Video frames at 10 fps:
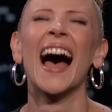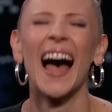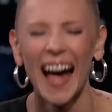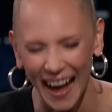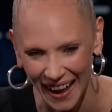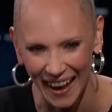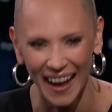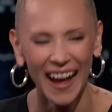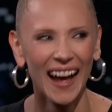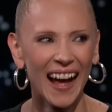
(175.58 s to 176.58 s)
when that tour,
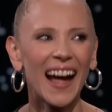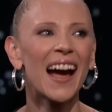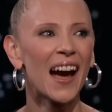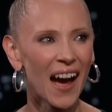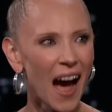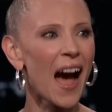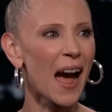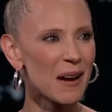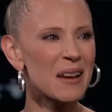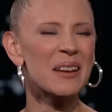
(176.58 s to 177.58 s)
tour bus
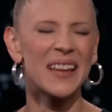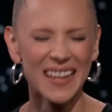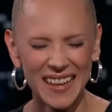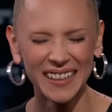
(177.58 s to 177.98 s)
uh, operator